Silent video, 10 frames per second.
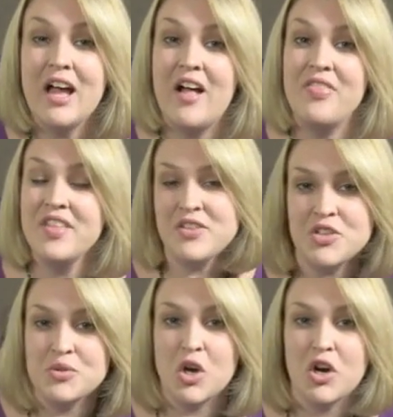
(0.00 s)
And this
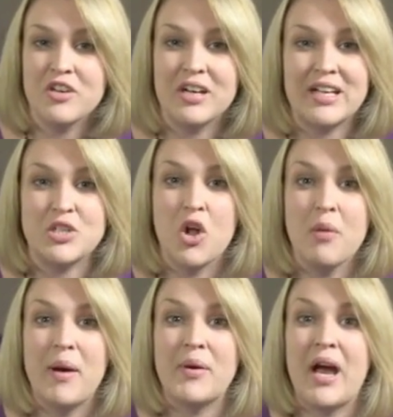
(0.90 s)
tutorial is all
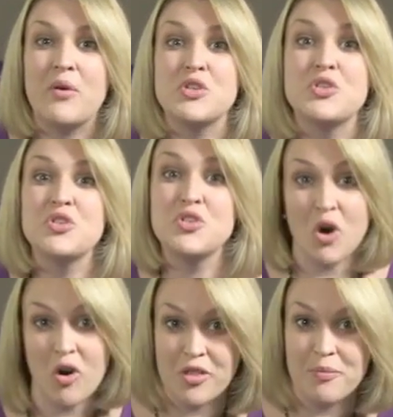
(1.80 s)
about how to
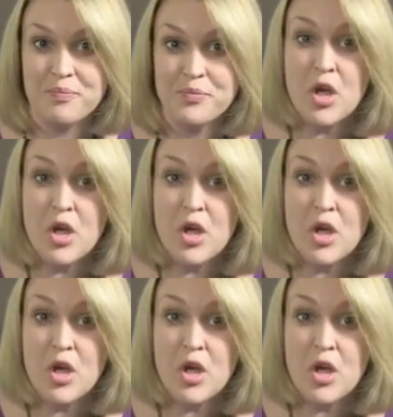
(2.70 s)
store them.